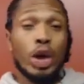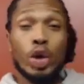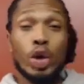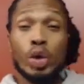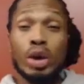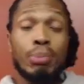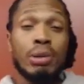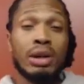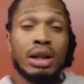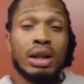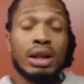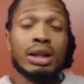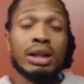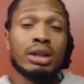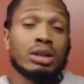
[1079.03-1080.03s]
You could put
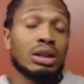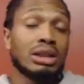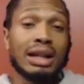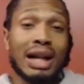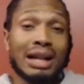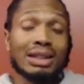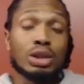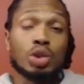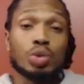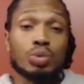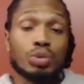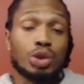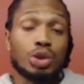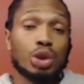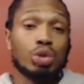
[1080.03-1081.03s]
it in there just like I could
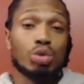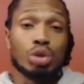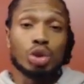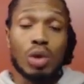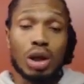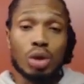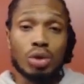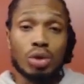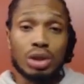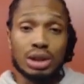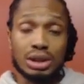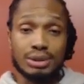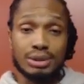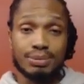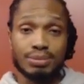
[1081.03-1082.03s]
choose to swallow
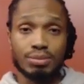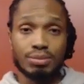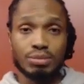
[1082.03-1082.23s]
gum.